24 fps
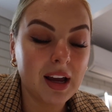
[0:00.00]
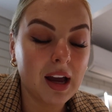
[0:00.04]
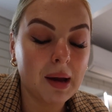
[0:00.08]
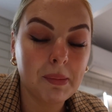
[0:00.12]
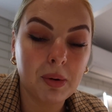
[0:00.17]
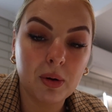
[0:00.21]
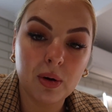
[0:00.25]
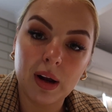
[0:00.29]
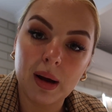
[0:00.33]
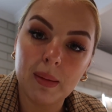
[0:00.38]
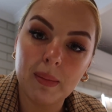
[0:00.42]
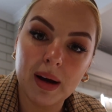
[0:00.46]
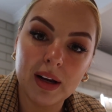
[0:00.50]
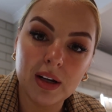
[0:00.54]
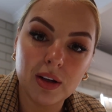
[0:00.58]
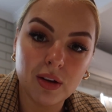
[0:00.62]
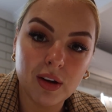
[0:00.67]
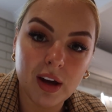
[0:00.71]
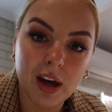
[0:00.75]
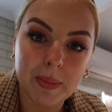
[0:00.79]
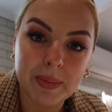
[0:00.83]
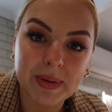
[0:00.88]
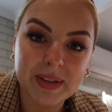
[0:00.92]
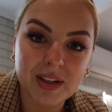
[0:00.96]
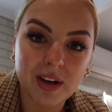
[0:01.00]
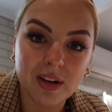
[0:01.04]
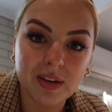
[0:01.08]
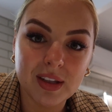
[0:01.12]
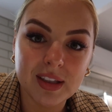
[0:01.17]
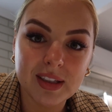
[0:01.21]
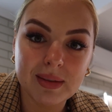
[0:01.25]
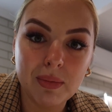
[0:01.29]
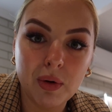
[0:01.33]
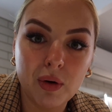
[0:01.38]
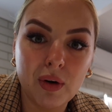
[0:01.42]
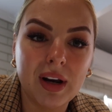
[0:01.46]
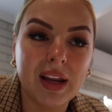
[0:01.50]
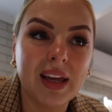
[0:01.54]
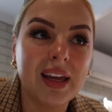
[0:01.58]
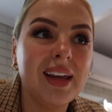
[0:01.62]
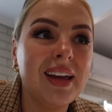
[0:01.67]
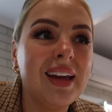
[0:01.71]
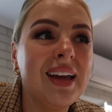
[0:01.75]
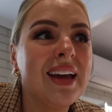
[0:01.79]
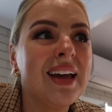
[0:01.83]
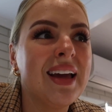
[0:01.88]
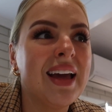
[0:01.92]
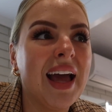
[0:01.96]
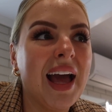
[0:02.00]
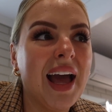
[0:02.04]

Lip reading: I put up my new episode this morning,